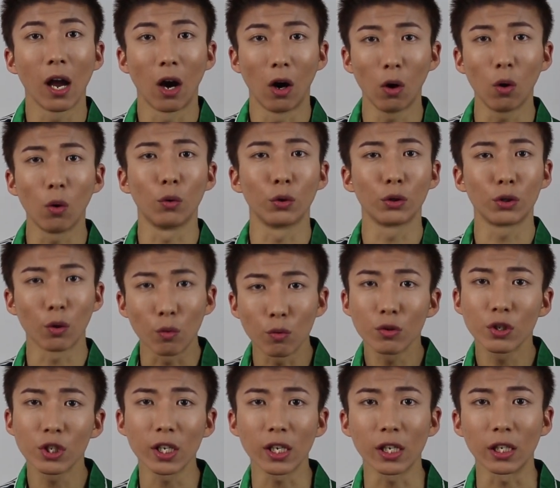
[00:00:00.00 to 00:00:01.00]
"Oh,
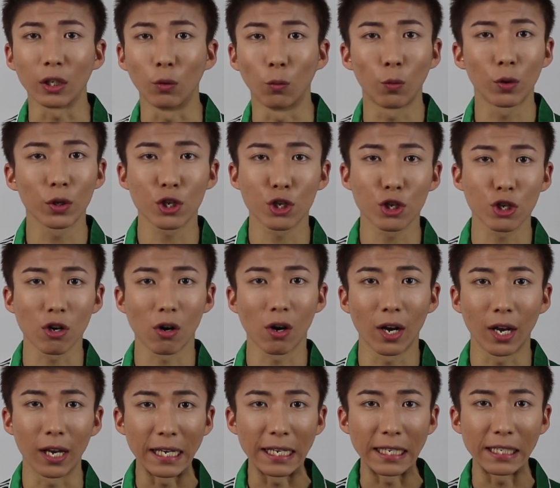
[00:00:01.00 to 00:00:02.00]
Yongxin, what shall
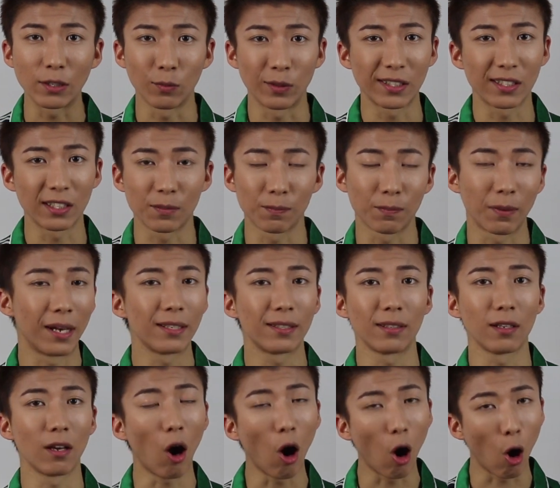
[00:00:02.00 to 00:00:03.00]
I eat with the
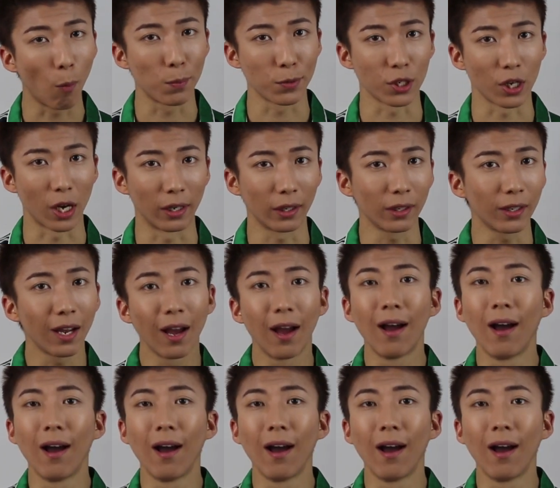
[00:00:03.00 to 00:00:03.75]
spicy aubergine?"